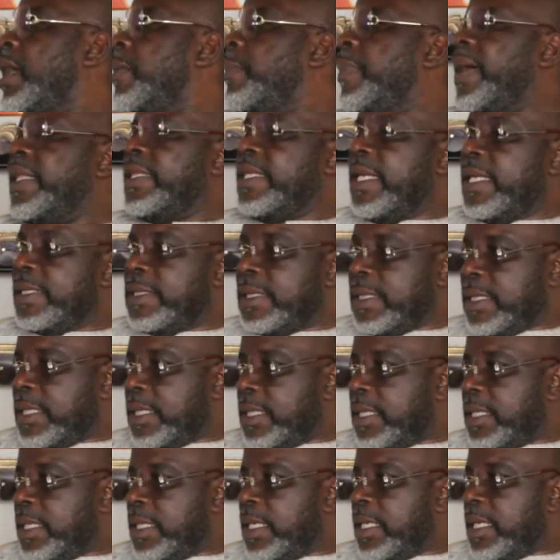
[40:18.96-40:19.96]
empathetic
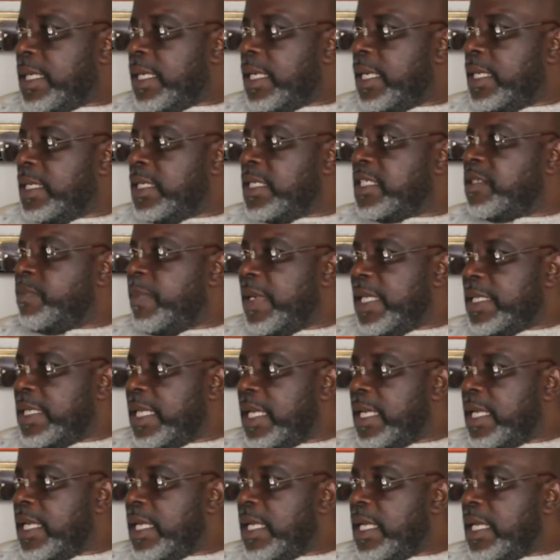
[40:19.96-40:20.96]
in this
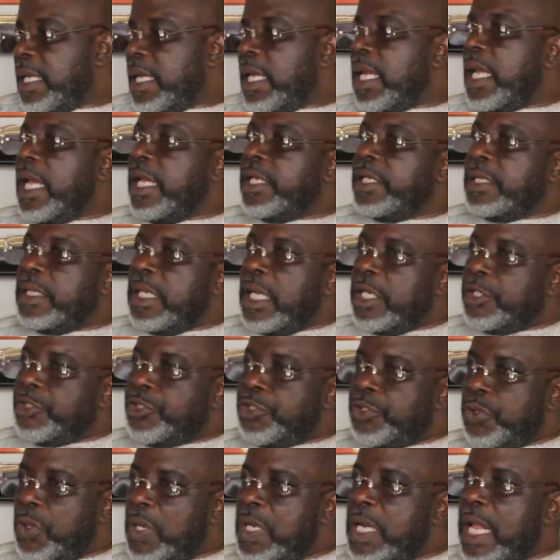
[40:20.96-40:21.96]
matter and
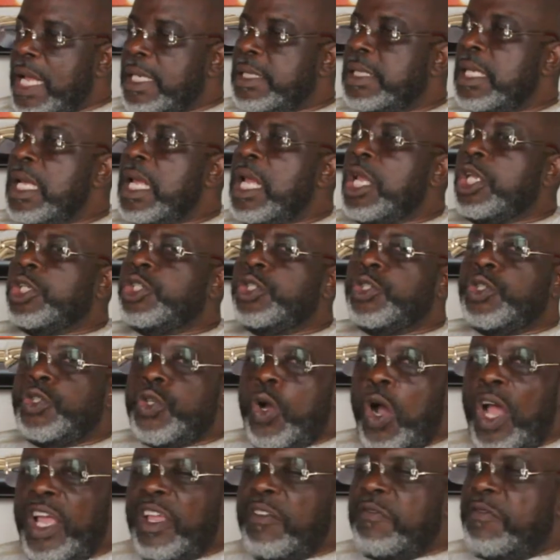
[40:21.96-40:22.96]
ensure that
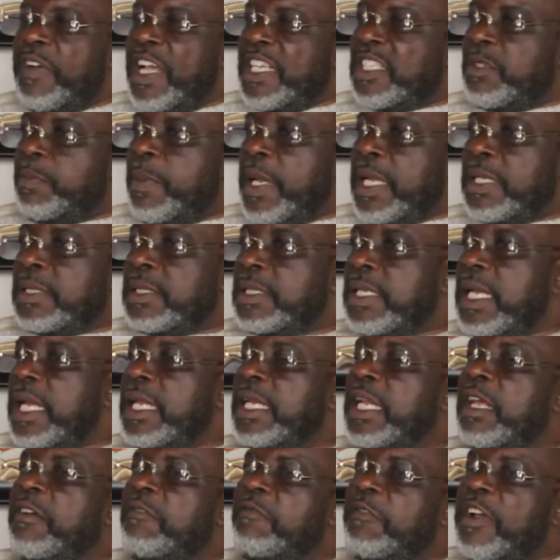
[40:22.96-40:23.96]
your investment
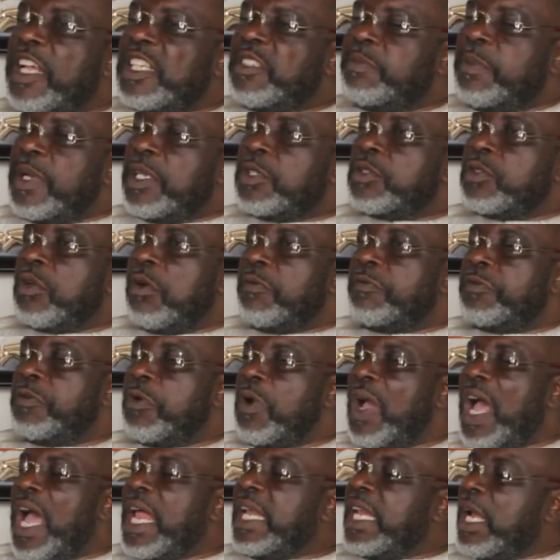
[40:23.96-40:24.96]
and the investment of
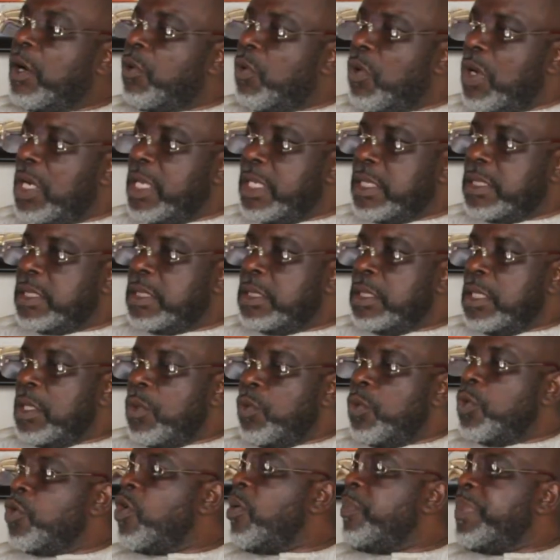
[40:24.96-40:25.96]
your other colleagues
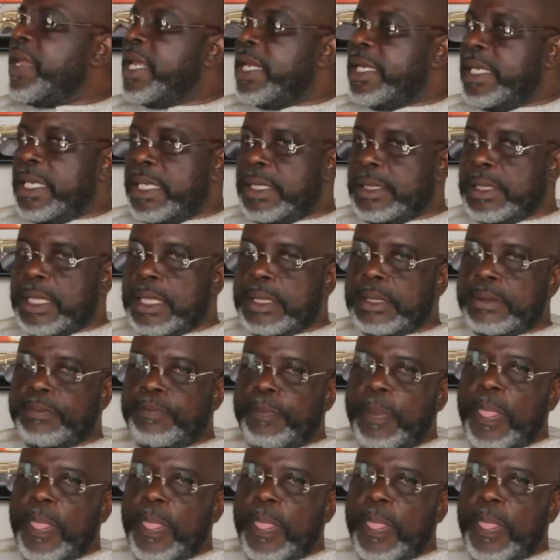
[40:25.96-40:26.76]
will not be endangered.